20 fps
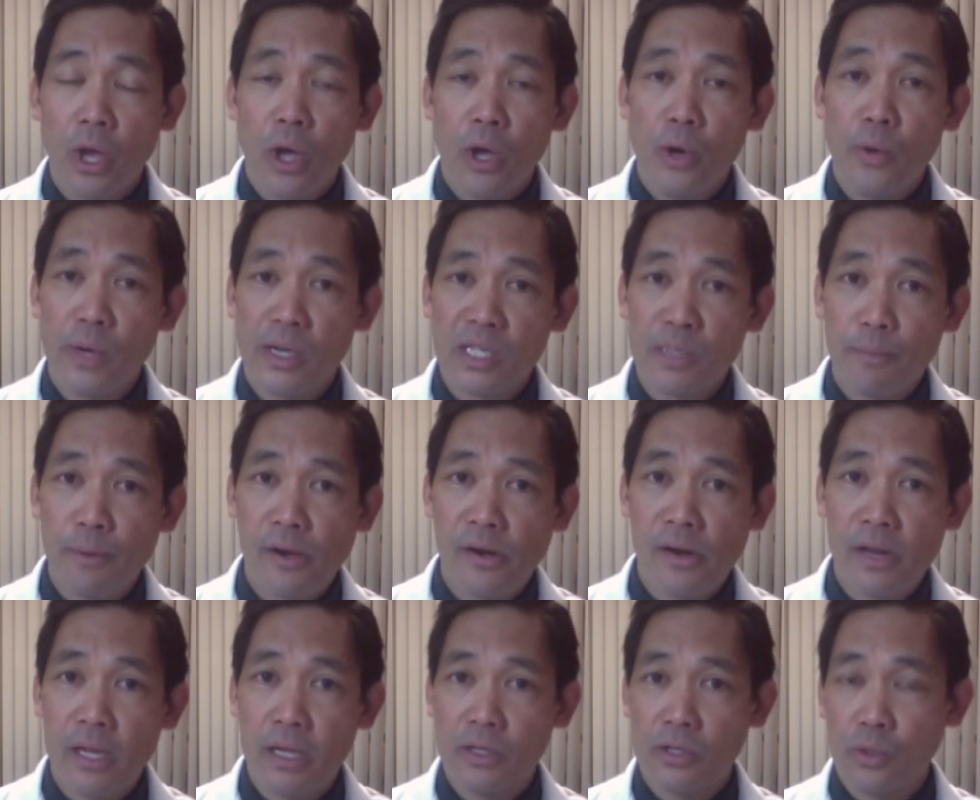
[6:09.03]
who
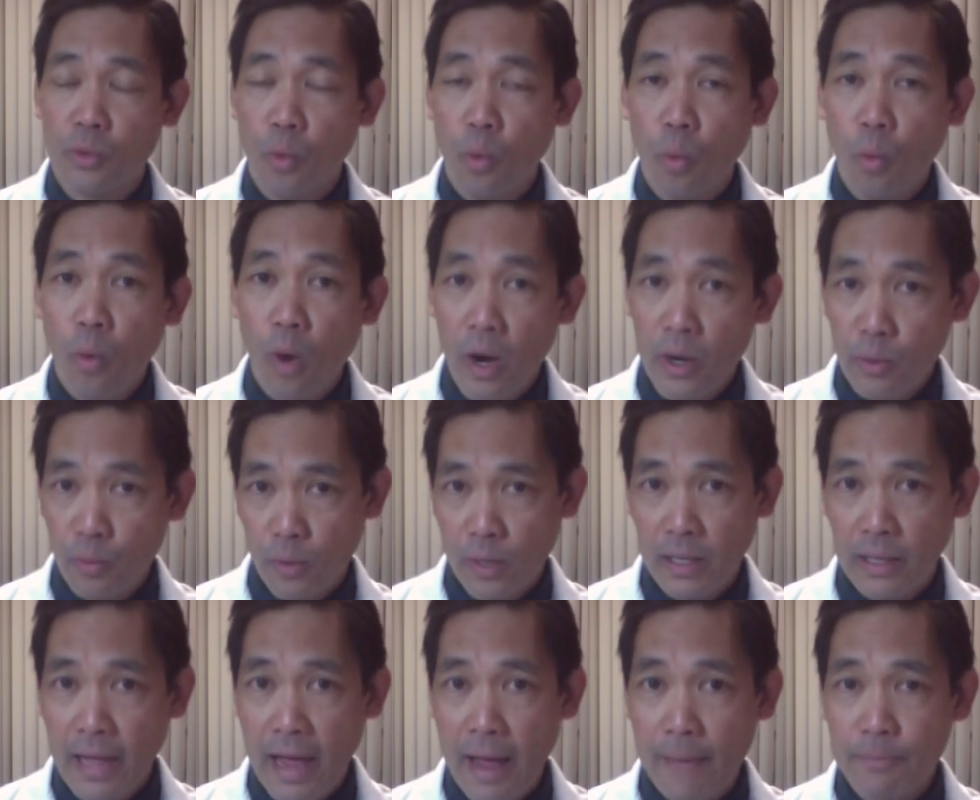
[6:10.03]
experience one
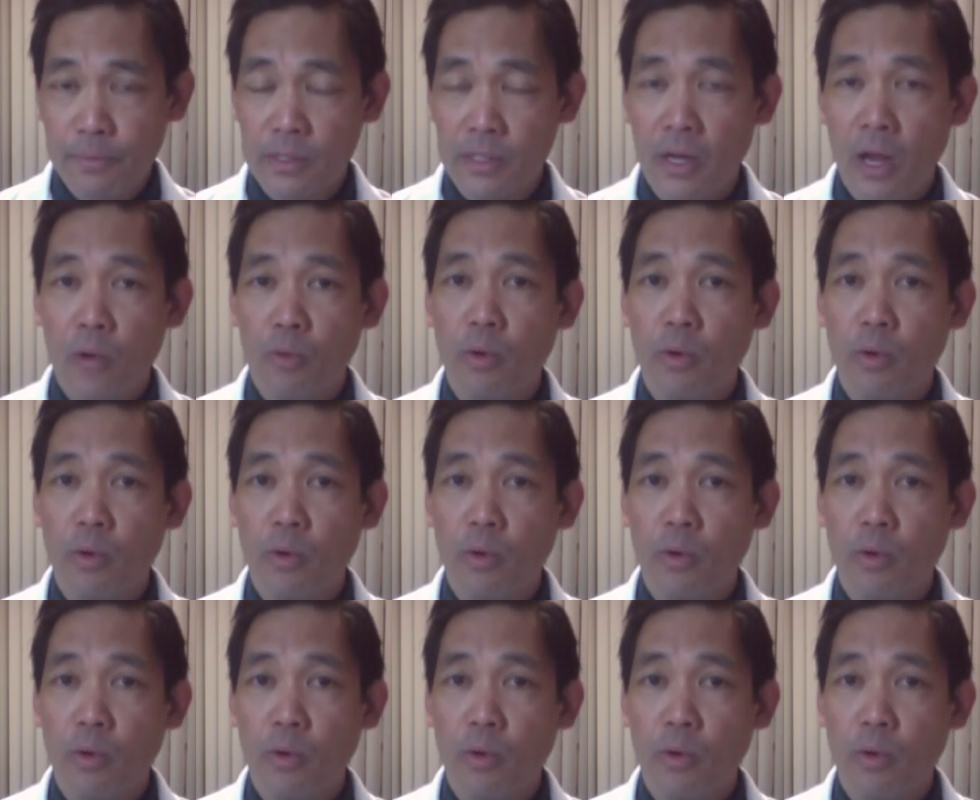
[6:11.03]
relapse